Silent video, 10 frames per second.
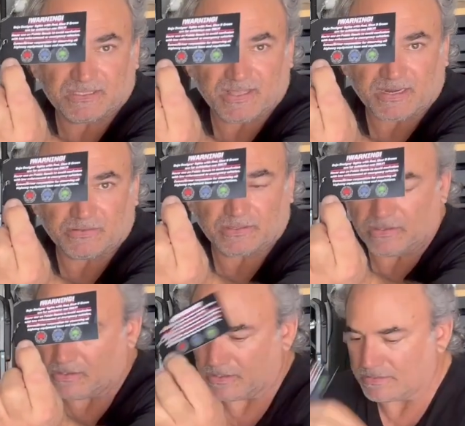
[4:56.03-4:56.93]
that on the
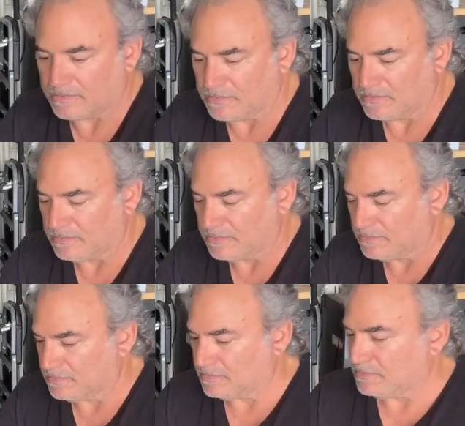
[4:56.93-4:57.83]
card.
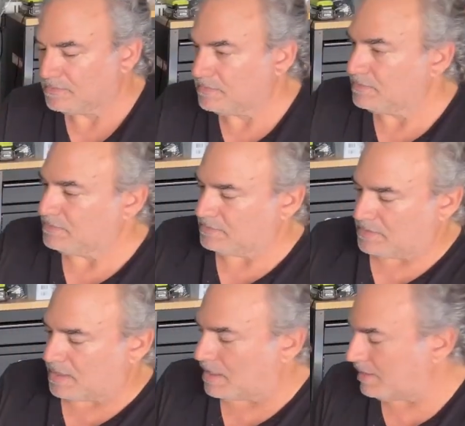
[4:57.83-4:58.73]
All
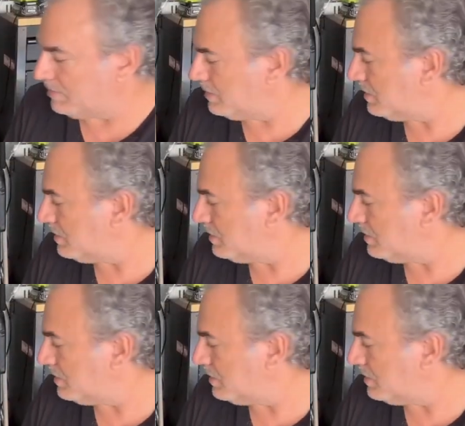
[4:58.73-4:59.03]
right.